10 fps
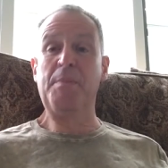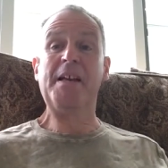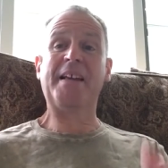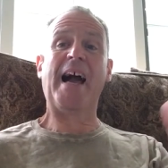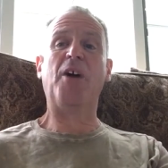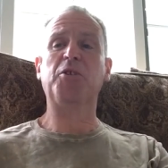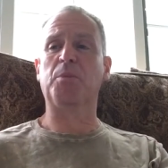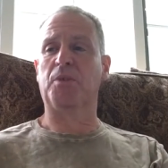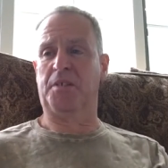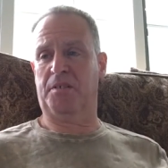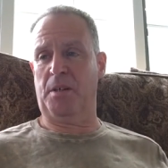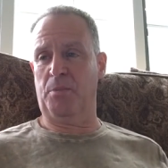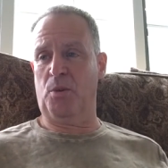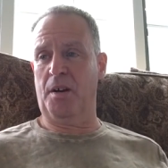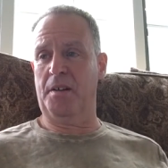Be accountable to
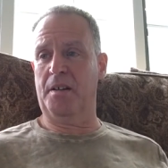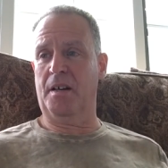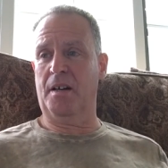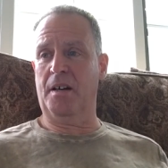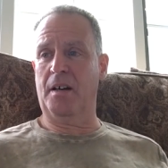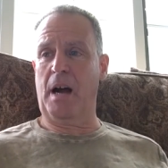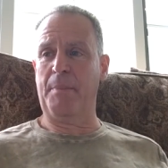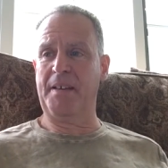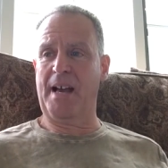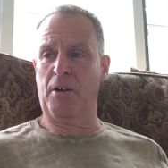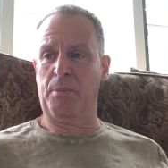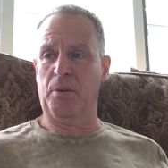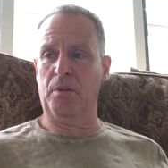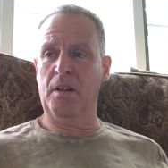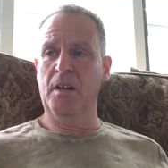someone. Uh, I'm
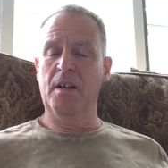accountable